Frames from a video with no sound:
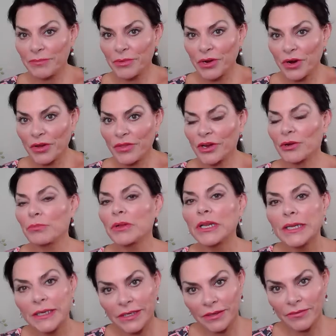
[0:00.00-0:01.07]
bar, there are
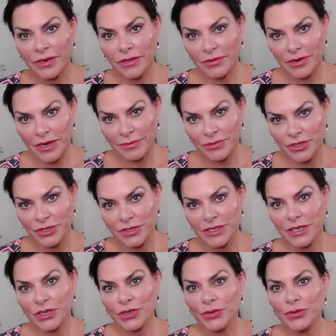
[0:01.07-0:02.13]
plenty of other options
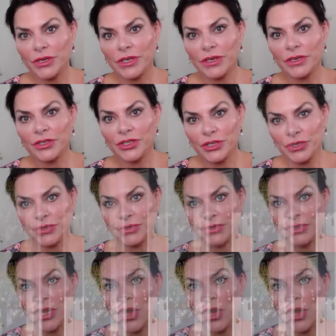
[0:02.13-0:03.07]
that you can choose.